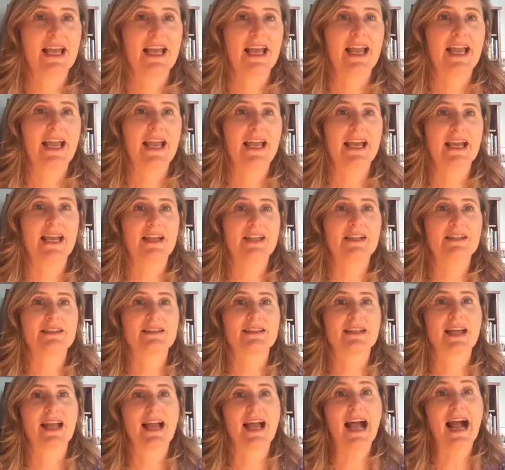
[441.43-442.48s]
And
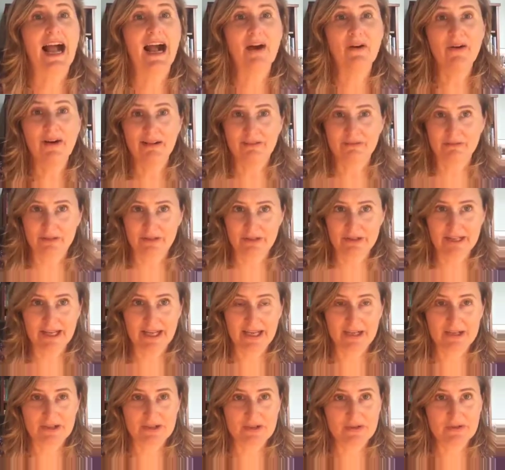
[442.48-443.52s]
how I've learned
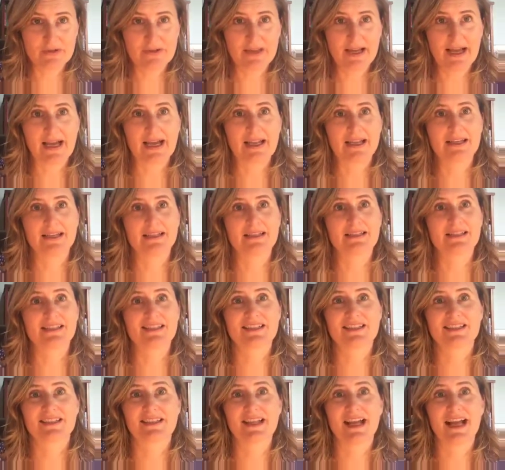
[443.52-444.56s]
how to do that
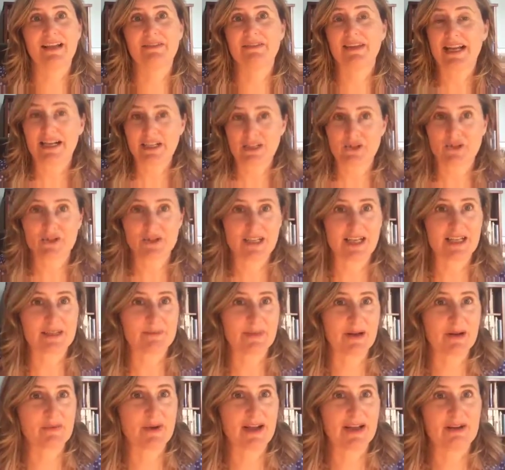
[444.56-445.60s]
is I've exercised
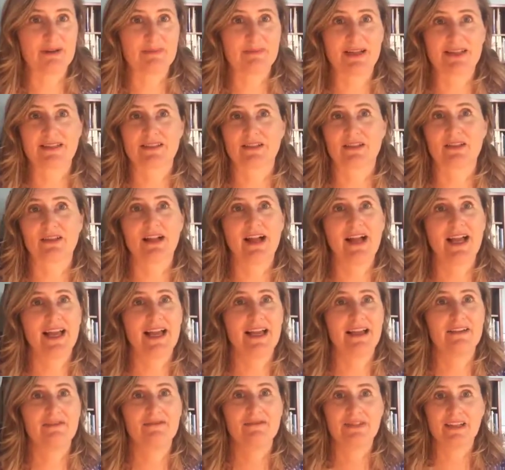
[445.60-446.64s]
my writer muscle. I
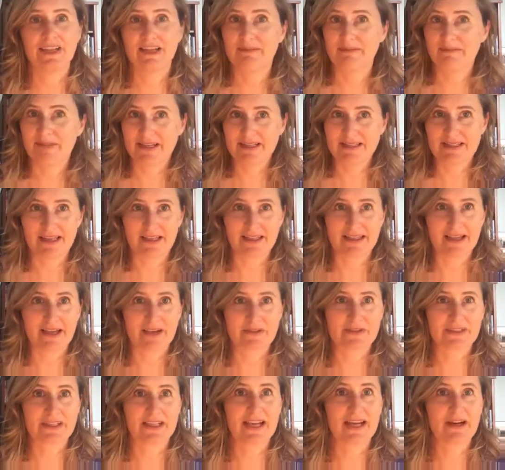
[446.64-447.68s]
have done my
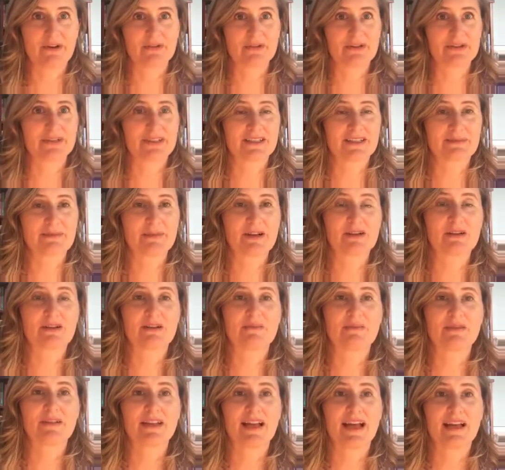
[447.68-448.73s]
10,000 hours, as
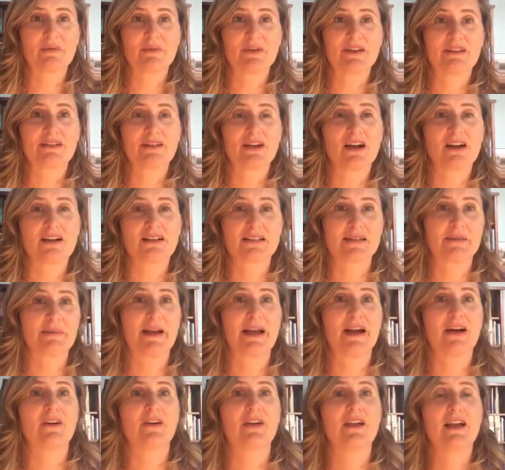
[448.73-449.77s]
Malcolm Gladwell talks
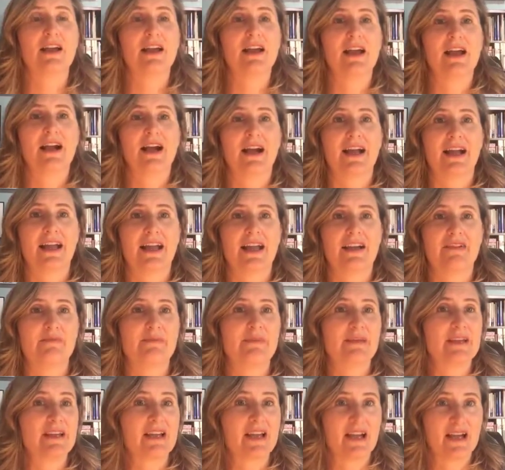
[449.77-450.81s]
about. I have
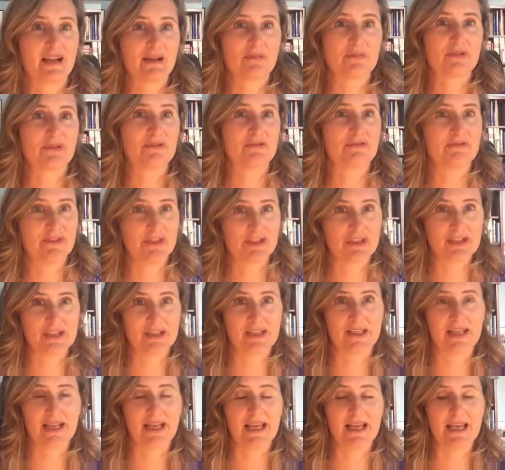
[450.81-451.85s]
become
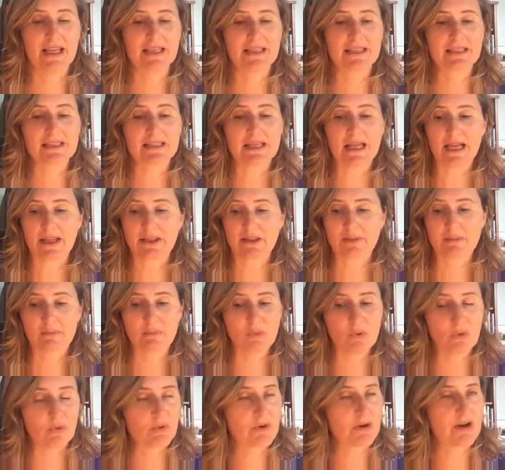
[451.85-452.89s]
proficient, and the
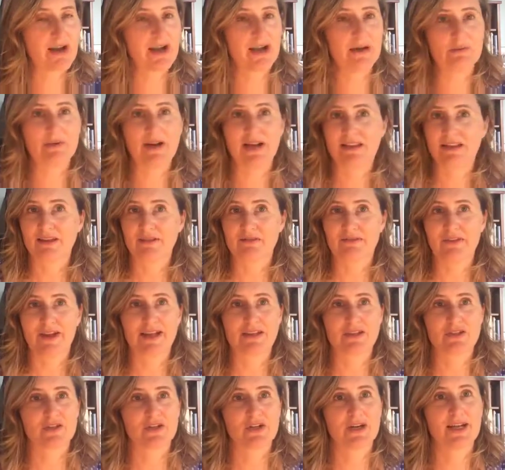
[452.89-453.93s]
more I write, the
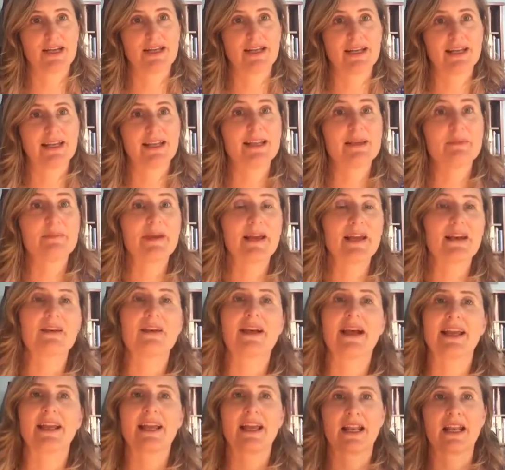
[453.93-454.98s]
faster I get, and the better
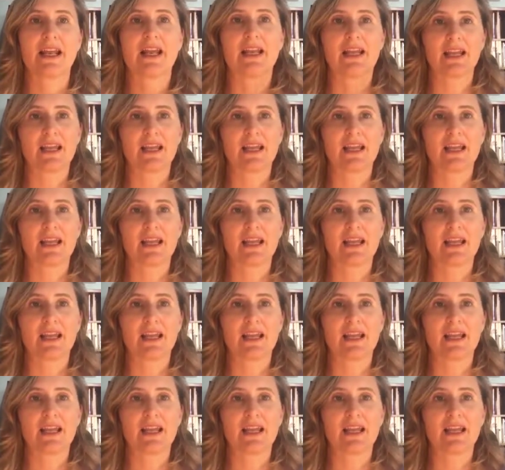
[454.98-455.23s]
I get at